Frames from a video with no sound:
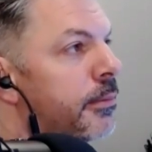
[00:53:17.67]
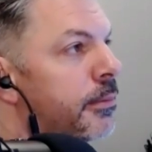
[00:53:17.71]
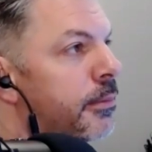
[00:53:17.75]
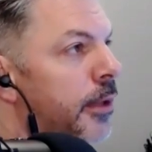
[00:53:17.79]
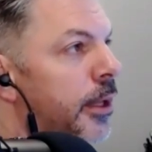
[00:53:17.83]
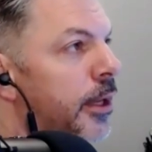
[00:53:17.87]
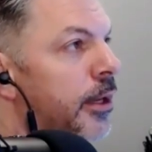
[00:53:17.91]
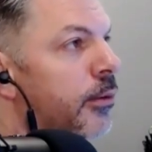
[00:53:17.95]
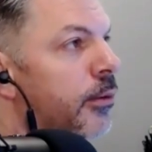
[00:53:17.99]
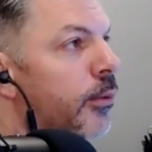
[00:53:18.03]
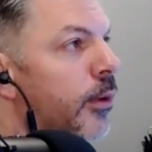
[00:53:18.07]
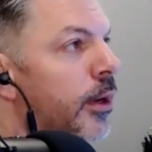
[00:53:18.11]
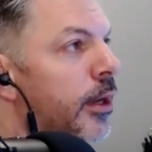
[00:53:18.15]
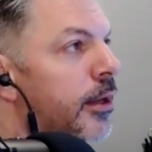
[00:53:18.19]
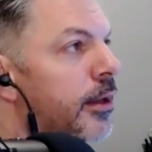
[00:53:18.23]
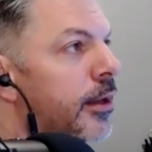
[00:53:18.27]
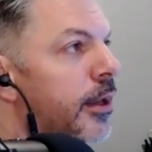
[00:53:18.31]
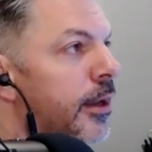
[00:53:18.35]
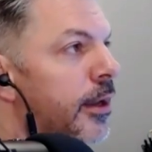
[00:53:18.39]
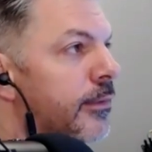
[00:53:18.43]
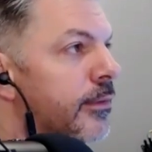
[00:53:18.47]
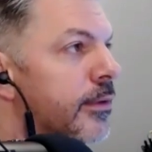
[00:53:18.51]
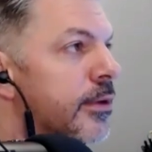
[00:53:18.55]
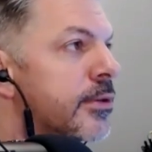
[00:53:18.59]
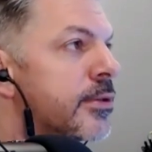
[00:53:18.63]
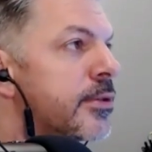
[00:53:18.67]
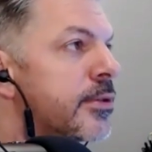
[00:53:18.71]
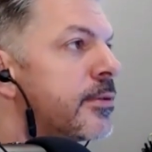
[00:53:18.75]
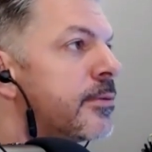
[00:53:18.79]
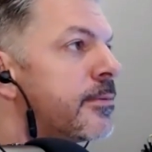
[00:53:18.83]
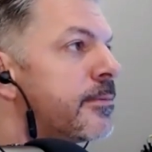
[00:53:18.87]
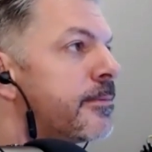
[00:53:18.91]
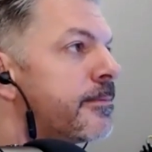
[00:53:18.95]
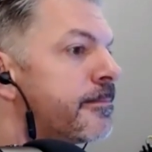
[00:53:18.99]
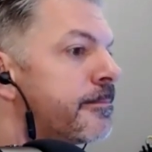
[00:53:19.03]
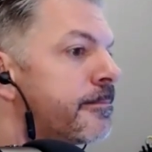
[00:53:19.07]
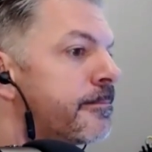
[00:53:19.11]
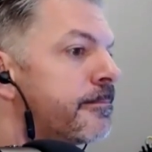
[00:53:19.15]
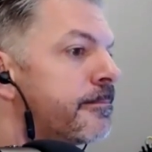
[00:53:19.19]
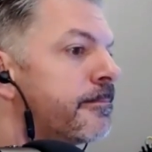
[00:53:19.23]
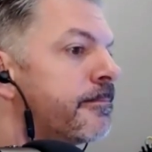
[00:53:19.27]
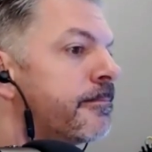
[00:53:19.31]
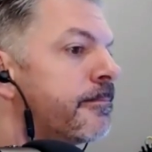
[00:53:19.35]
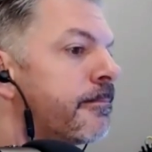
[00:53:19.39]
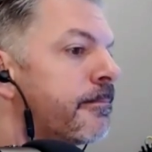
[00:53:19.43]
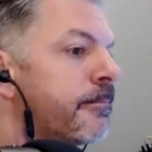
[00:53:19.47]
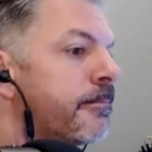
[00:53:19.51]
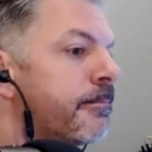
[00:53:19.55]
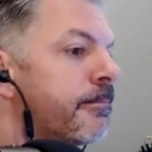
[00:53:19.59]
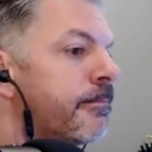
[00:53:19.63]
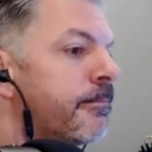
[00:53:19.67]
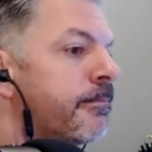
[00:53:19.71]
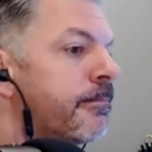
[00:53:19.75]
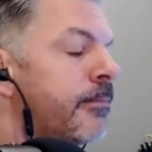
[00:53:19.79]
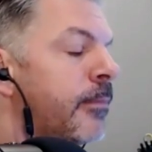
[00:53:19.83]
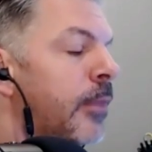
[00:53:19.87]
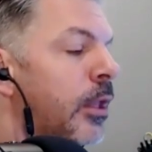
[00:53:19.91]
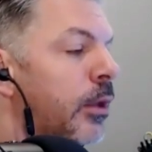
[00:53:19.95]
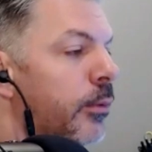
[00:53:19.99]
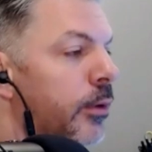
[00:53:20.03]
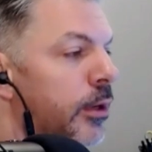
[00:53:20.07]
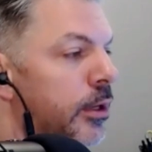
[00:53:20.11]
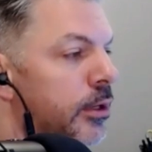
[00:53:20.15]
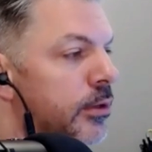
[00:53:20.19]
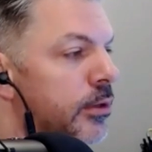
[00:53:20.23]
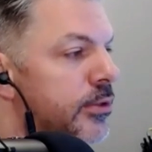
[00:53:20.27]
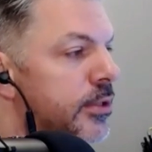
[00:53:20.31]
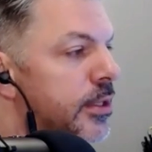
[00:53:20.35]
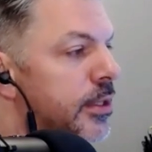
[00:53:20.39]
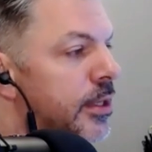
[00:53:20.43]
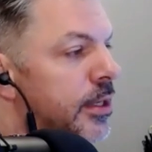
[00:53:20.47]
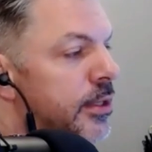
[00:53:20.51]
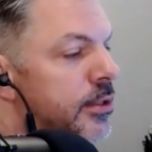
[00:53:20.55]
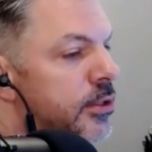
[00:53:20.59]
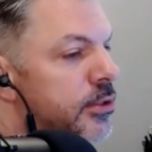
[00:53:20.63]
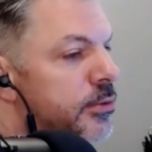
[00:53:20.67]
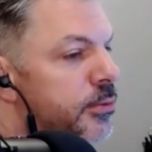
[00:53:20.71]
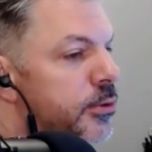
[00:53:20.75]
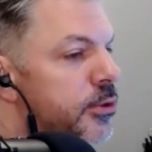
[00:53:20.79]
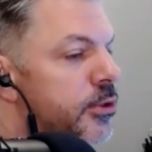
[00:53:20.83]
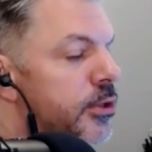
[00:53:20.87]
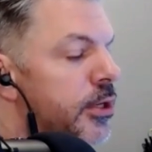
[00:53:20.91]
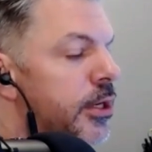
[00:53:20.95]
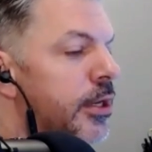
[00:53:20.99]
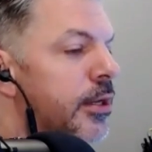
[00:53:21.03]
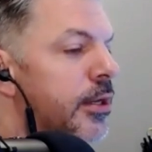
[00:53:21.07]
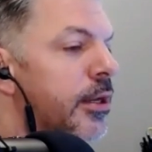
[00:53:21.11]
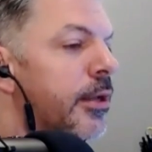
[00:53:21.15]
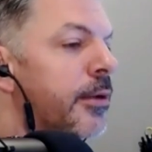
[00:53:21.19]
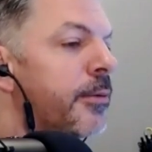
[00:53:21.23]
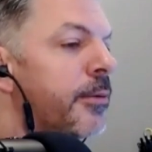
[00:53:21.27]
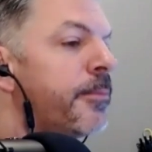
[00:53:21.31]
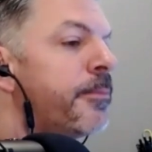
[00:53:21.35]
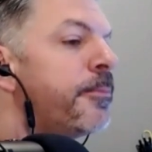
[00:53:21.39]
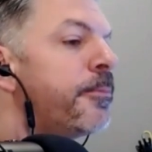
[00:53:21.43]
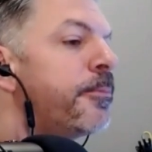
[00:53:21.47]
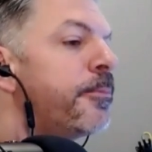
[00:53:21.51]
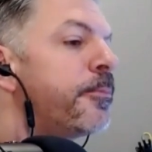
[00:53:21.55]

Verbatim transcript: blank white canvas. And we can see that, just put your hand down.